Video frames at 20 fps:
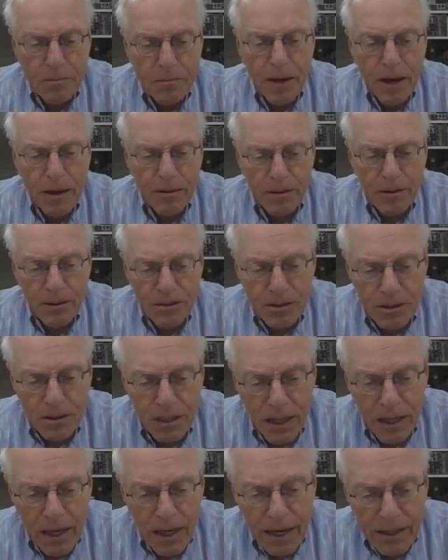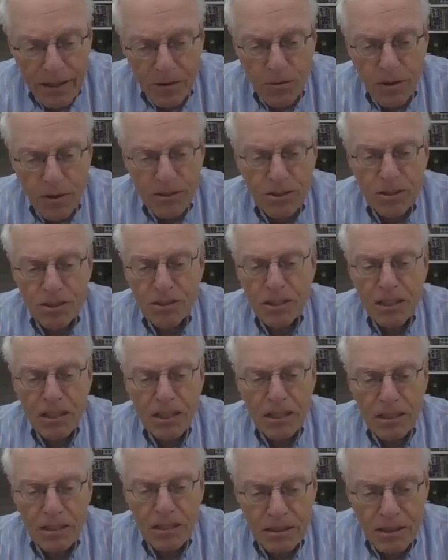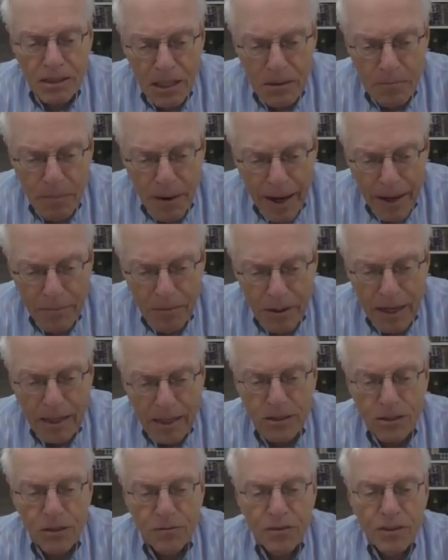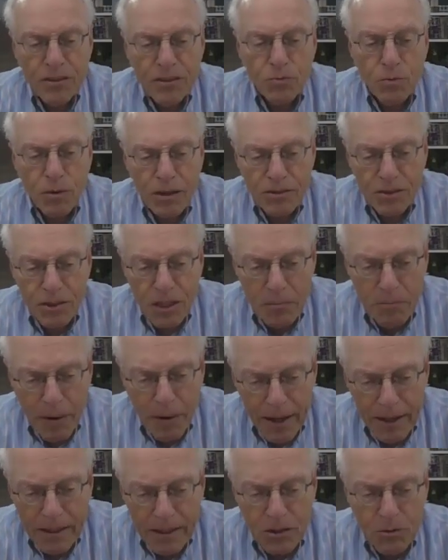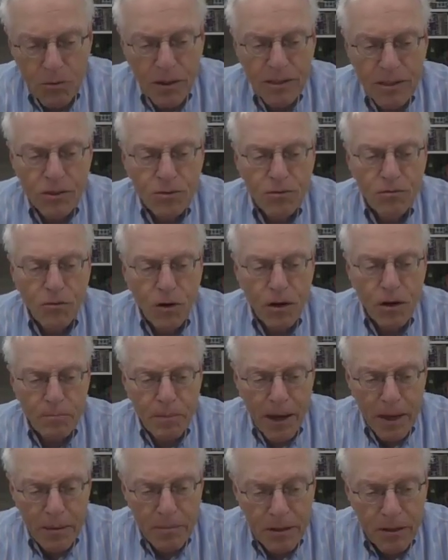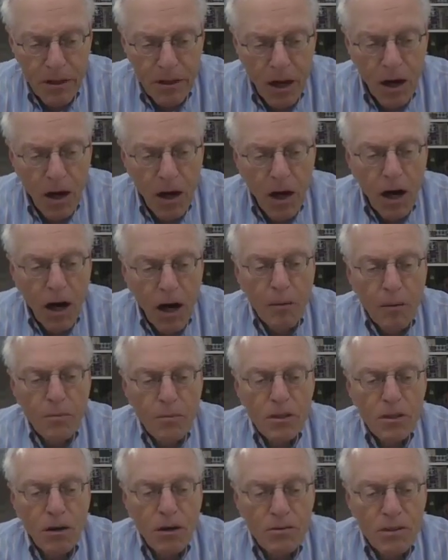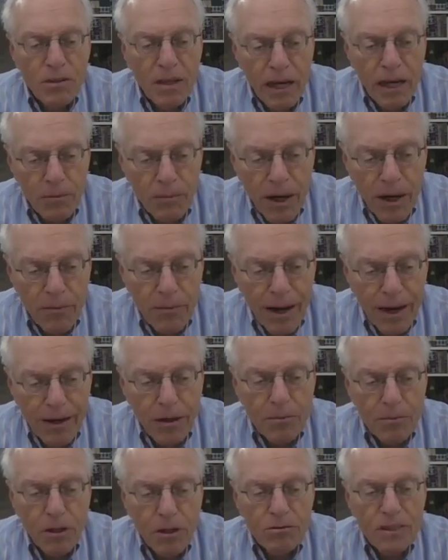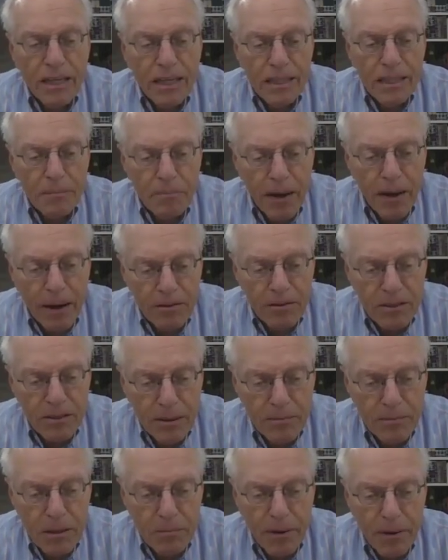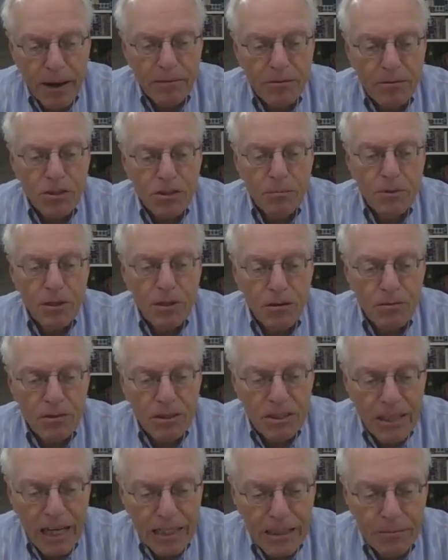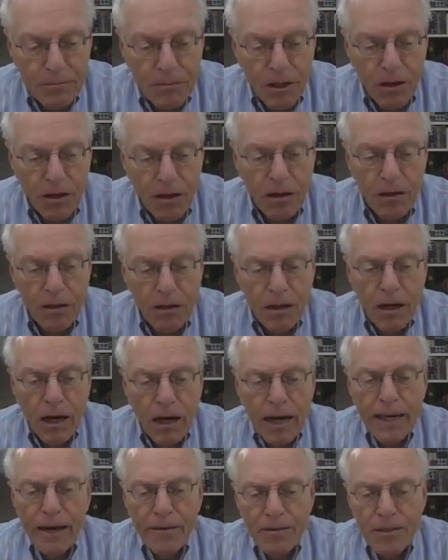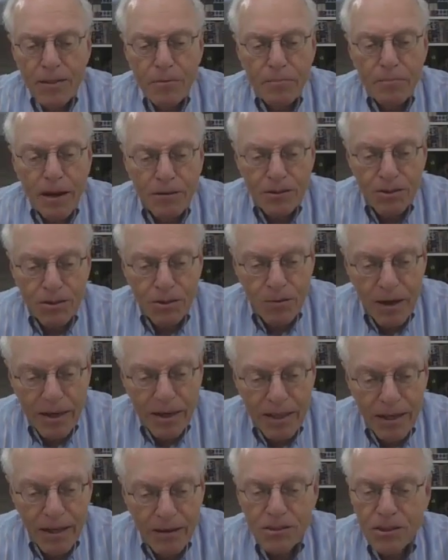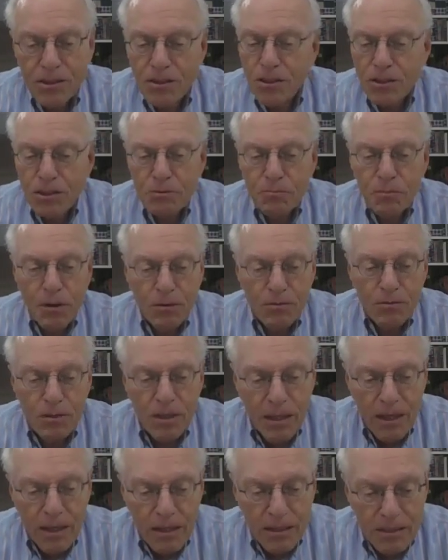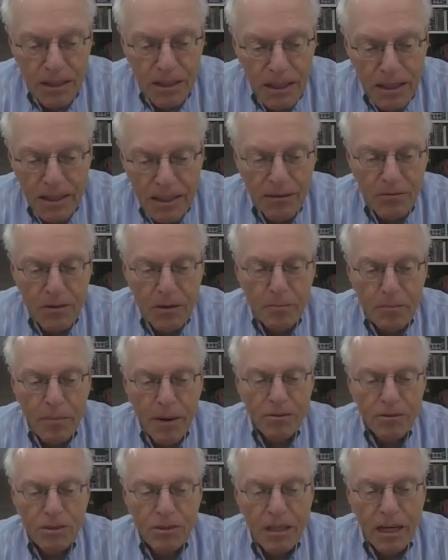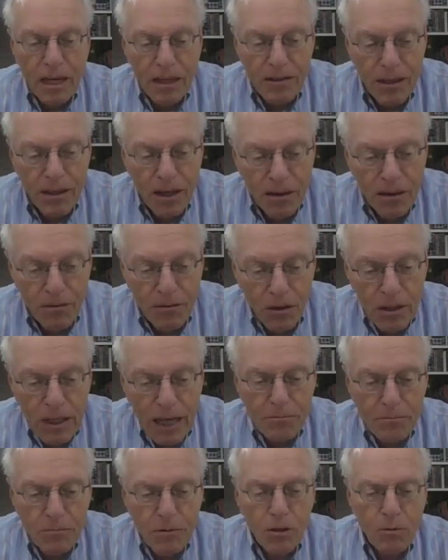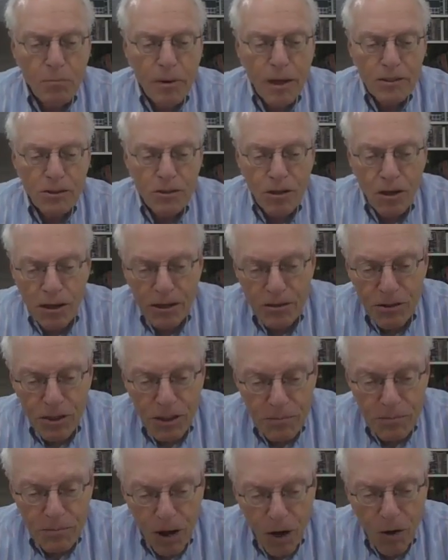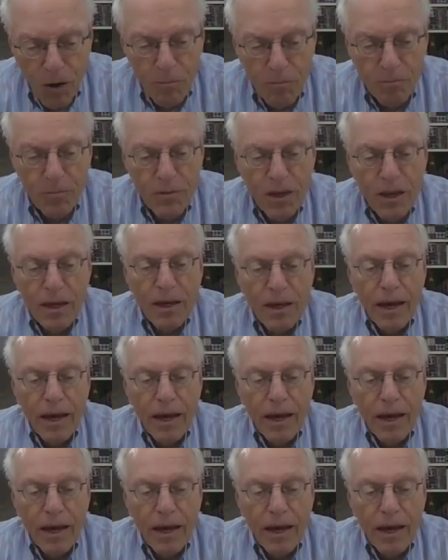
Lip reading: him the payros, And the question is, did he pay him or not? So if he swears that he paid, he swears to avoid payment. Amarlo, the other way around. Amarlo, tell me Paris, give me the Paris. Amarlo, nasatim l'cha. I gave you the Paris already. Here's a dispute. Did he give him the Paris or not? He already took him home.